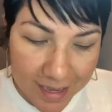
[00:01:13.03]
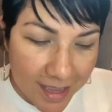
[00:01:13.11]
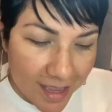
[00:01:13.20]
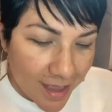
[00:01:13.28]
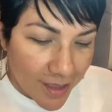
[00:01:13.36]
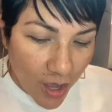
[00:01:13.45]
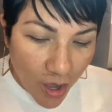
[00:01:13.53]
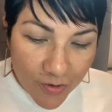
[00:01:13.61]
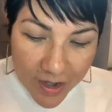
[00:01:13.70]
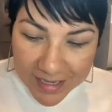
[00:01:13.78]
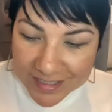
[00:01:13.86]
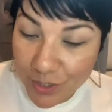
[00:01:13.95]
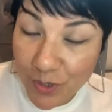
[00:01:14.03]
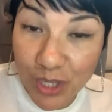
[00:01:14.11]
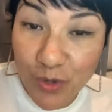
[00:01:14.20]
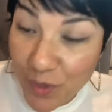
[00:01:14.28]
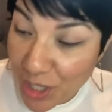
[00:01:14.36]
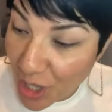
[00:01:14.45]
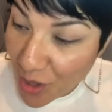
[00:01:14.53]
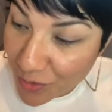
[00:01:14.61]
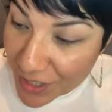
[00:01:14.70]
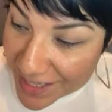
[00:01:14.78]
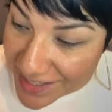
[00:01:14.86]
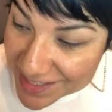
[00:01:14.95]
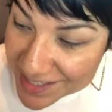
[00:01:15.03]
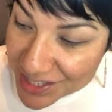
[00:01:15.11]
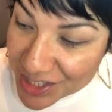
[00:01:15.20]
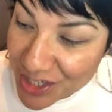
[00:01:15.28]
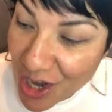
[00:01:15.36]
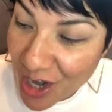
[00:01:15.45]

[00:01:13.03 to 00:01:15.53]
All right, so here we go. Let's start.